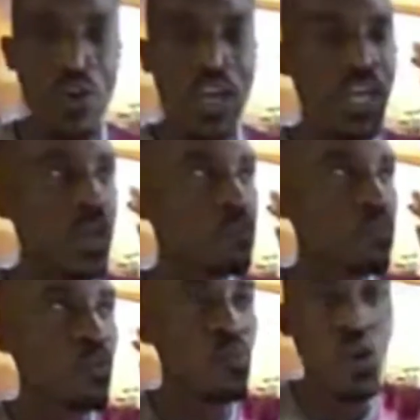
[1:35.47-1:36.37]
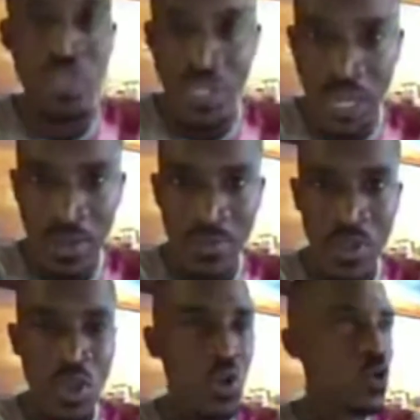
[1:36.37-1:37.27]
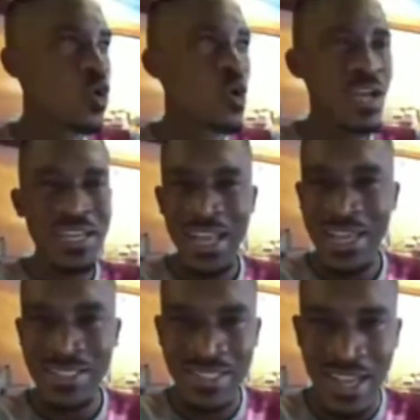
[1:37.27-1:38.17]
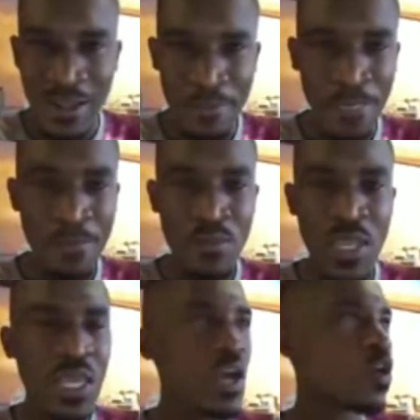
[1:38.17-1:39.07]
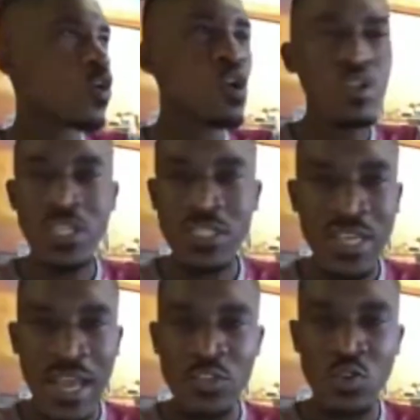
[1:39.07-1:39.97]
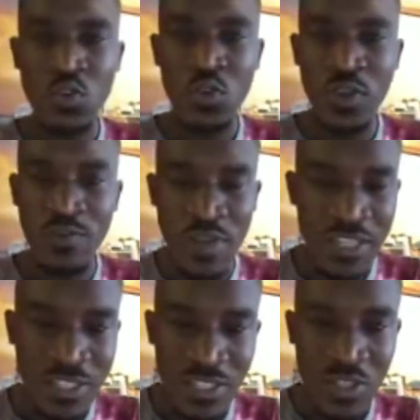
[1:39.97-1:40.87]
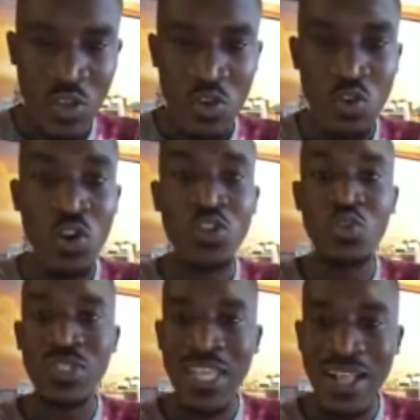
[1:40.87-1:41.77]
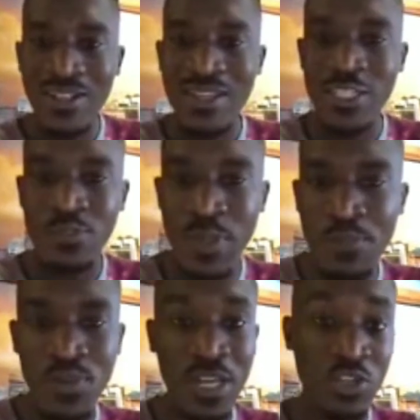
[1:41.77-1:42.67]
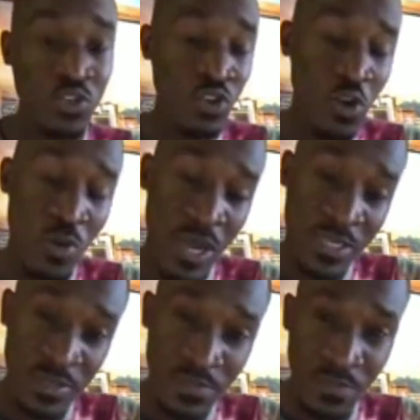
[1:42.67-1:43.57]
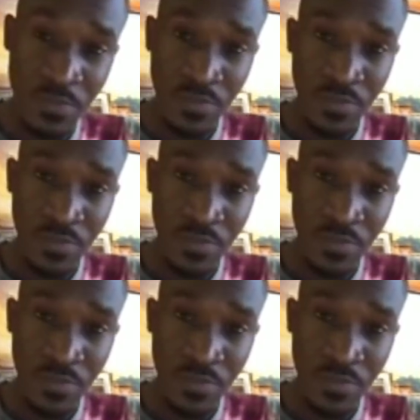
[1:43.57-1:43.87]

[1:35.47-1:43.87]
for a promoter, organizer, all these guys who do events, not to tell these people that, you know what,